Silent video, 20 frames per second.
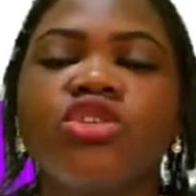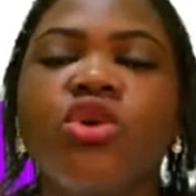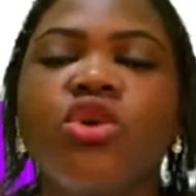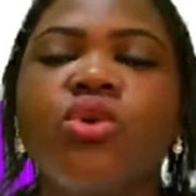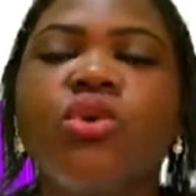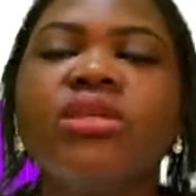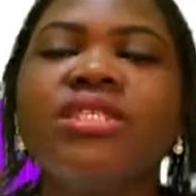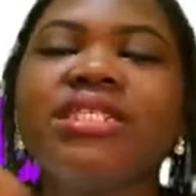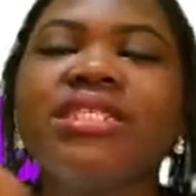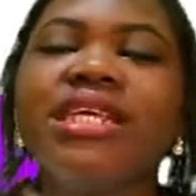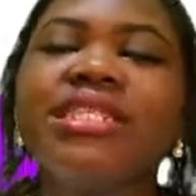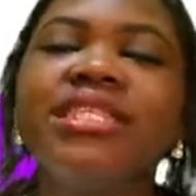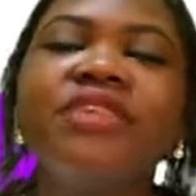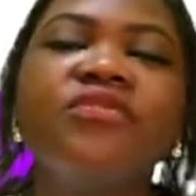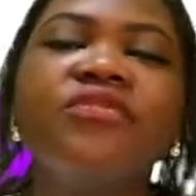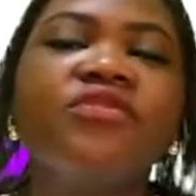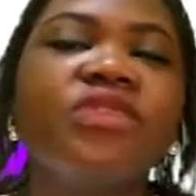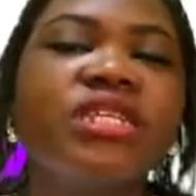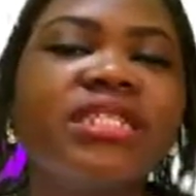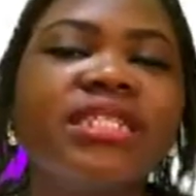So
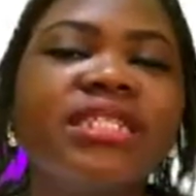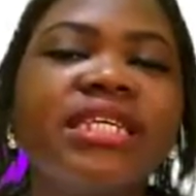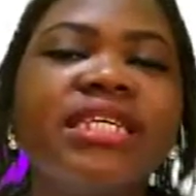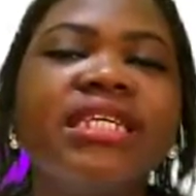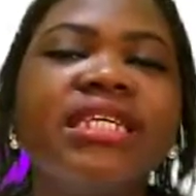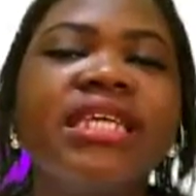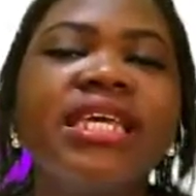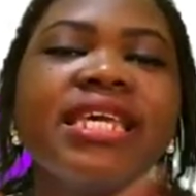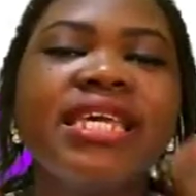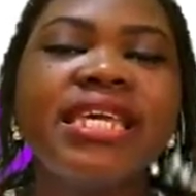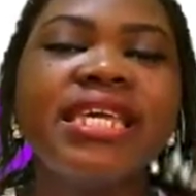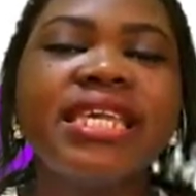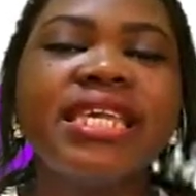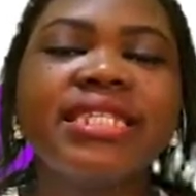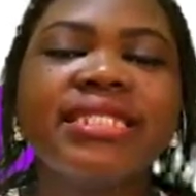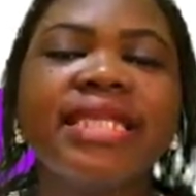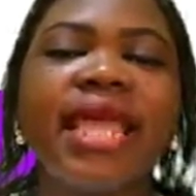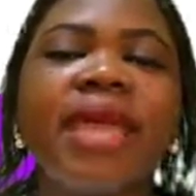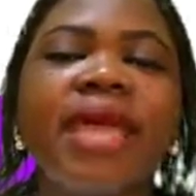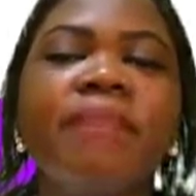quantitative reasoning
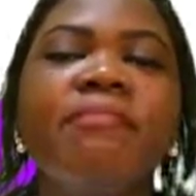is